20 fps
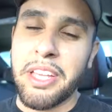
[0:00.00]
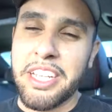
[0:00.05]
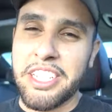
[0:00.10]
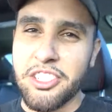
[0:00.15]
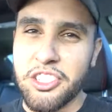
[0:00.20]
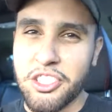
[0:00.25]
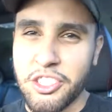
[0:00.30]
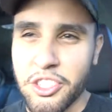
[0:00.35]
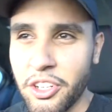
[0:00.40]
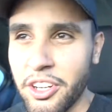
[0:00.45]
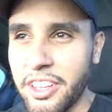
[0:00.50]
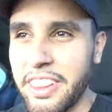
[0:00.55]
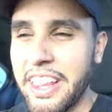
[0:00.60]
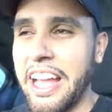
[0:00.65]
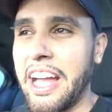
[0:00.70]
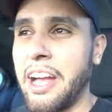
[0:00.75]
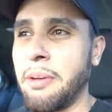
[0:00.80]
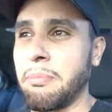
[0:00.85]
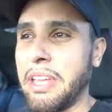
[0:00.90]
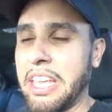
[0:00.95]
making sure
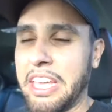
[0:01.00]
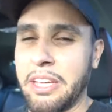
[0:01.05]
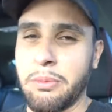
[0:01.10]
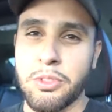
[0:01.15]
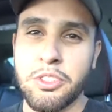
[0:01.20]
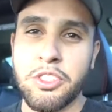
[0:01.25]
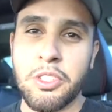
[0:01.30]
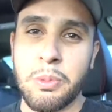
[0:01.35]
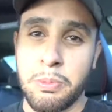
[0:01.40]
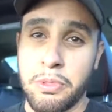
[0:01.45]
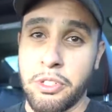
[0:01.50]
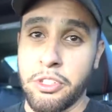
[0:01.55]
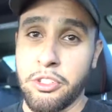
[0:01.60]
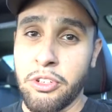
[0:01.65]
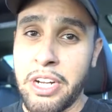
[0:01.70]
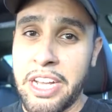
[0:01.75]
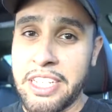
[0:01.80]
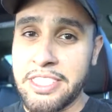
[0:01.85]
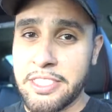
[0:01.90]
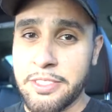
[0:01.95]
that I'm able to
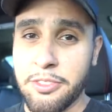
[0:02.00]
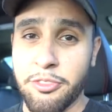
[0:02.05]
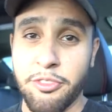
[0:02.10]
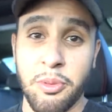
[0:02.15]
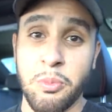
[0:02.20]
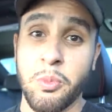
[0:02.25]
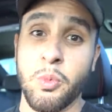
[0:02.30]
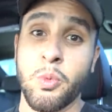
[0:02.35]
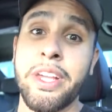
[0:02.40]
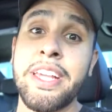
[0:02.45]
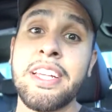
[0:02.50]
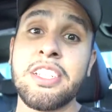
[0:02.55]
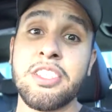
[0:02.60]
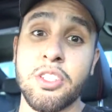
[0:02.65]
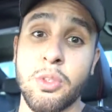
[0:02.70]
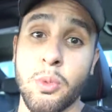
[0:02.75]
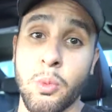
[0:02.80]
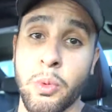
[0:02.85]
progress from week to